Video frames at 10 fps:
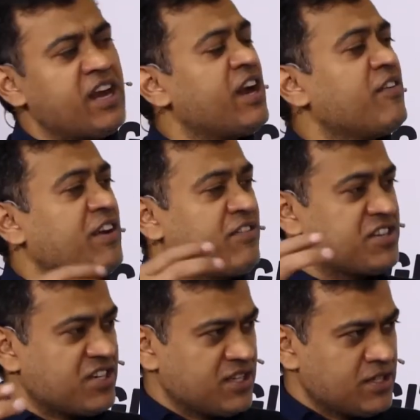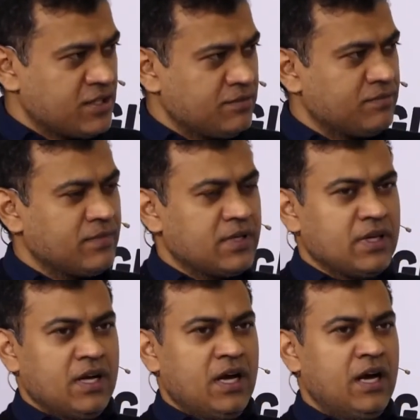declarative infrastructure,
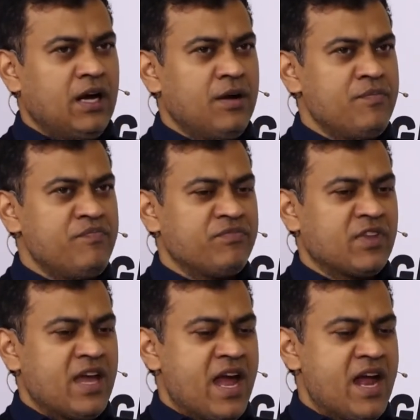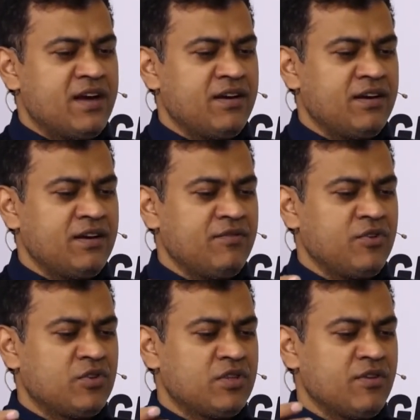and
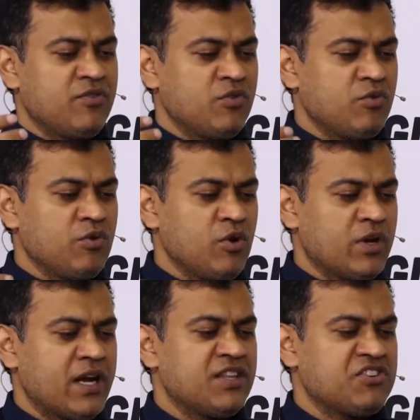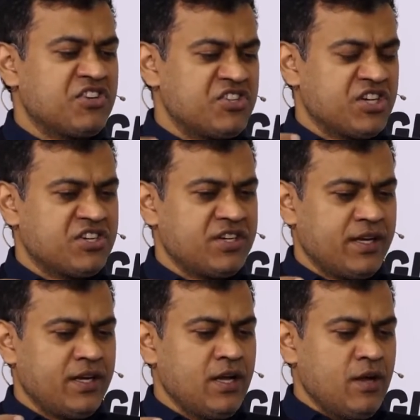if you look at the
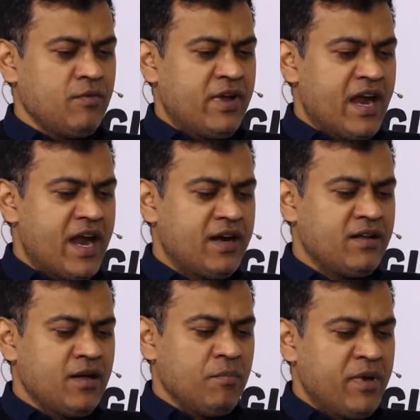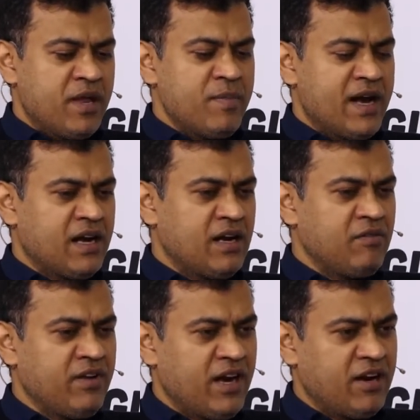trajectory, we had bare
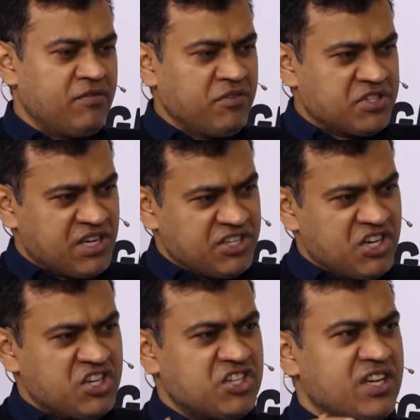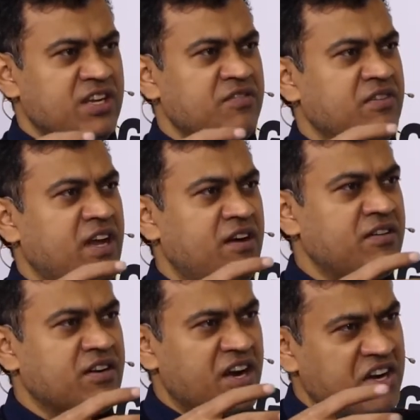metal, we had virtualization, we had